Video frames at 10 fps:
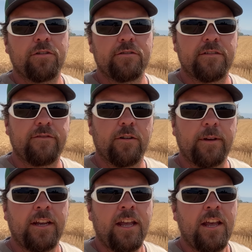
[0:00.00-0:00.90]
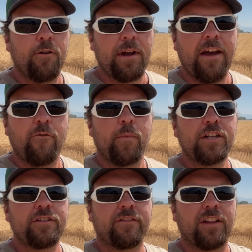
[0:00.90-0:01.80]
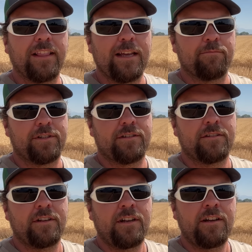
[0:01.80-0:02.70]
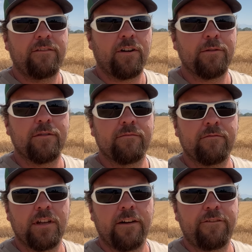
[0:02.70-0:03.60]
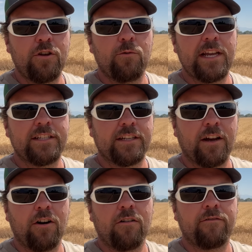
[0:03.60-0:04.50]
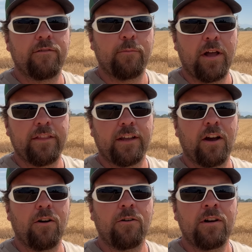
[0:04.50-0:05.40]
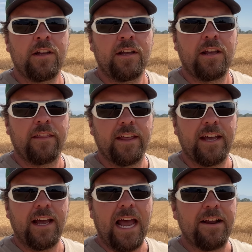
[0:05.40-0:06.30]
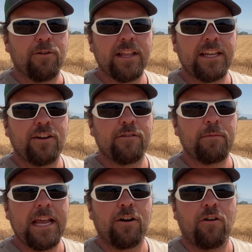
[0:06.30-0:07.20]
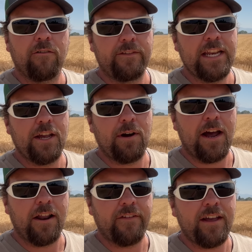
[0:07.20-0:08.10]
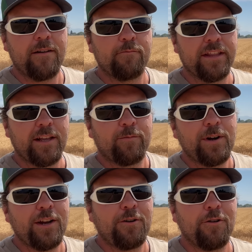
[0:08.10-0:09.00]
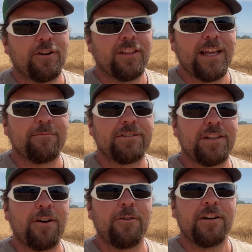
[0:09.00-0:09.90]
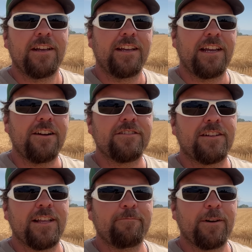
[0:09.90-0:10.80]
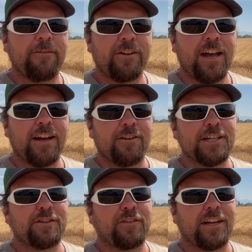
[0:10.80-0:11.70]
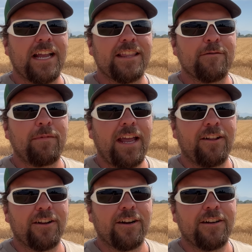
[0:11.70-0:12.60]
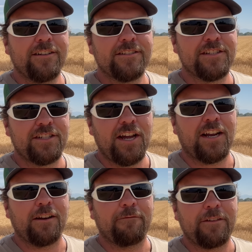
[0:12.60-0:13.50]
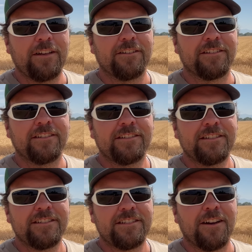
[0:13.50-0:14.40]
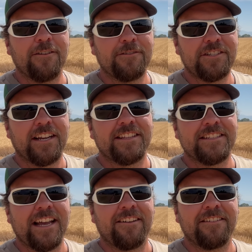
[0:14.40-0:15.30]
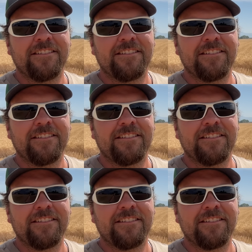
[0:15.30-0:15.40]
do some filming, we have a bunch of clips from a few weeks ago, a month ago, that I really couldn't make a whole video out of it, but they're pretty cool clips. So here's a clip of uh, Christopher getting the baler stuck in a field. So check this out.